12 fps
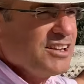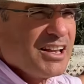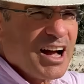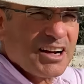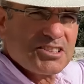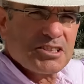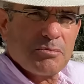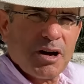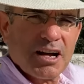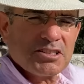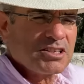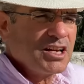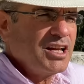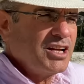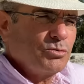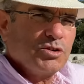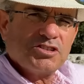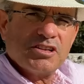Al-Aqsa Mosque,
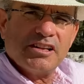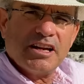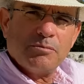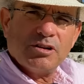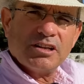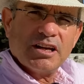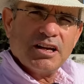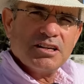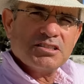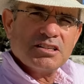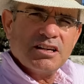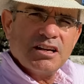which they labeled as